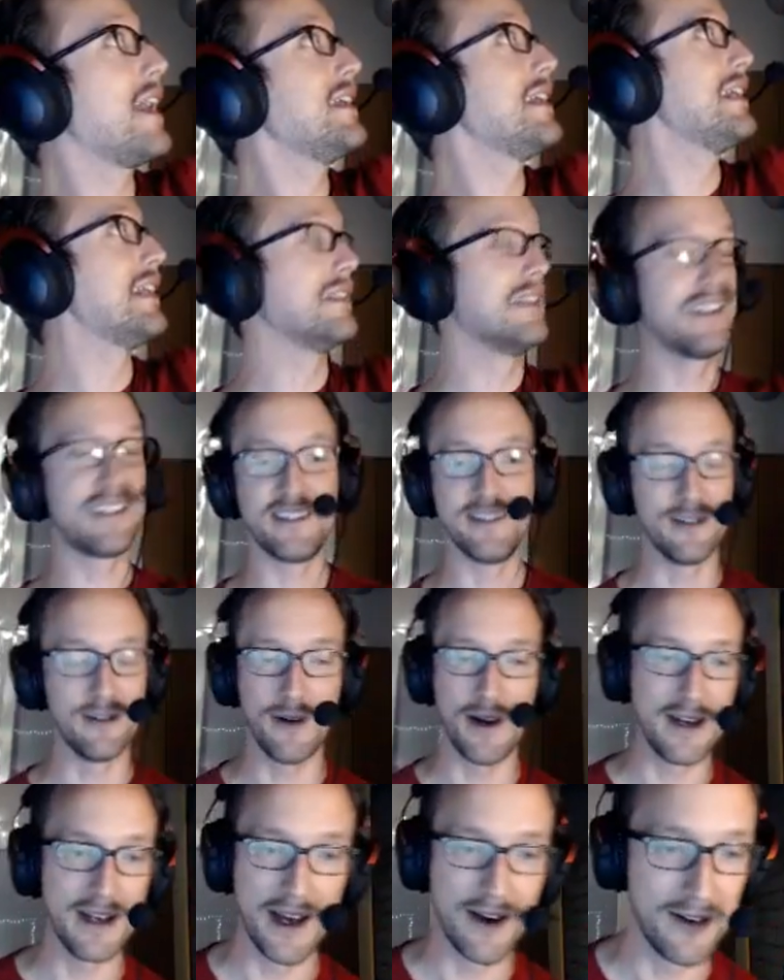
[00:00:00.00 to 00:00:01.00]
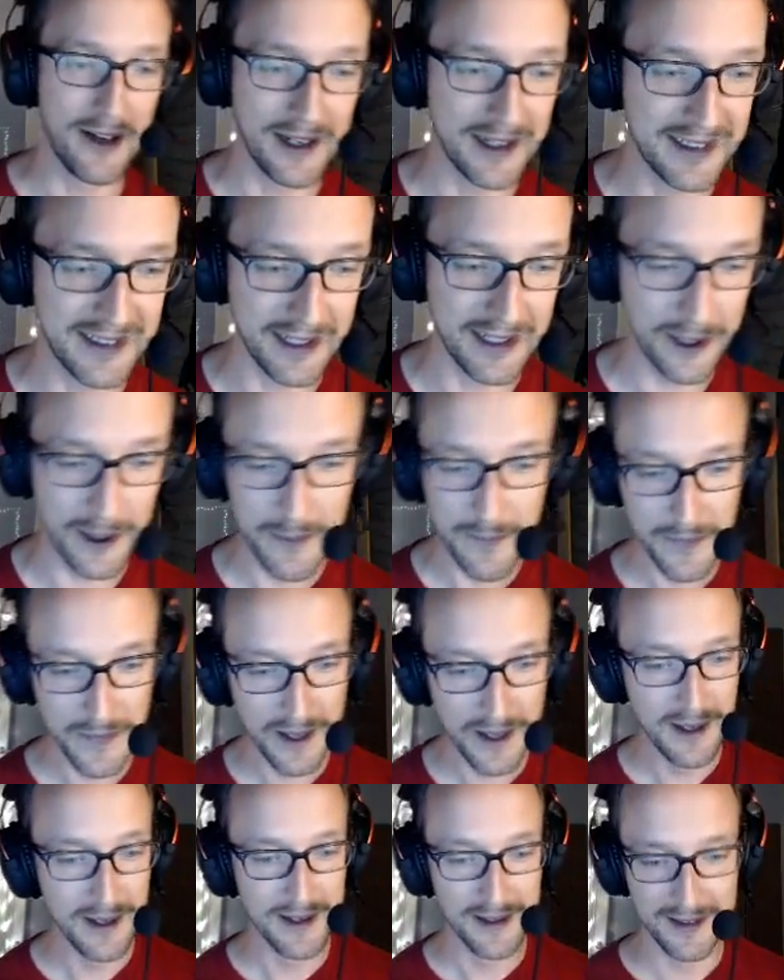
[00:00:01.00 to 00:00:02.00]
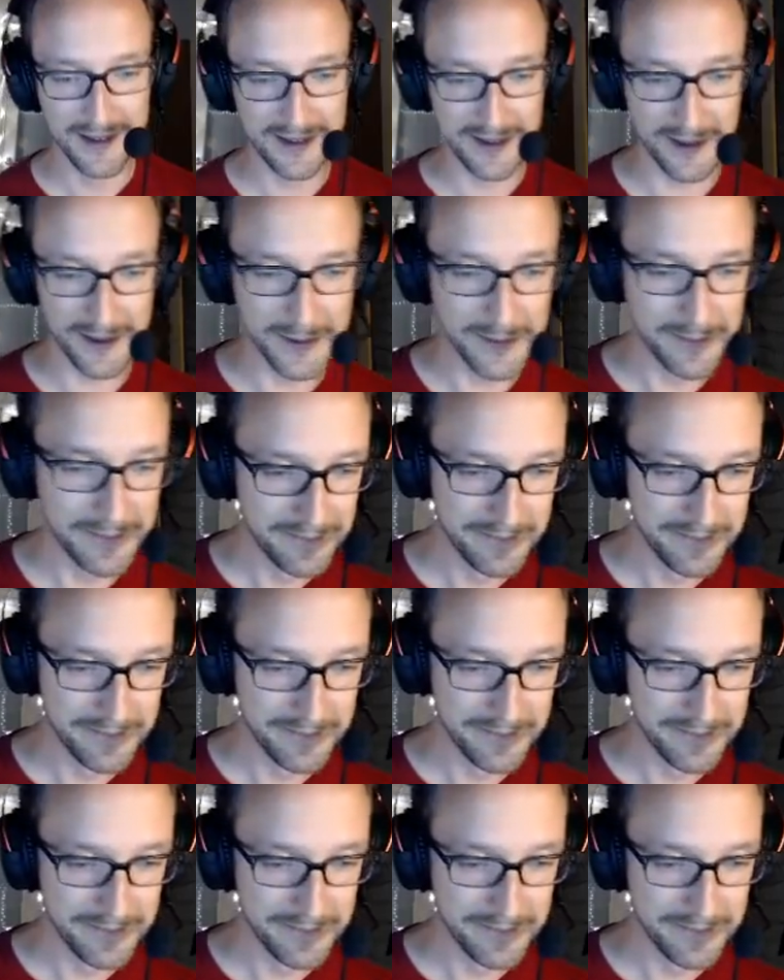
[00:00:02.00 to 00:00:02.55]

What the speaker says: need a listener right now, not a singer. So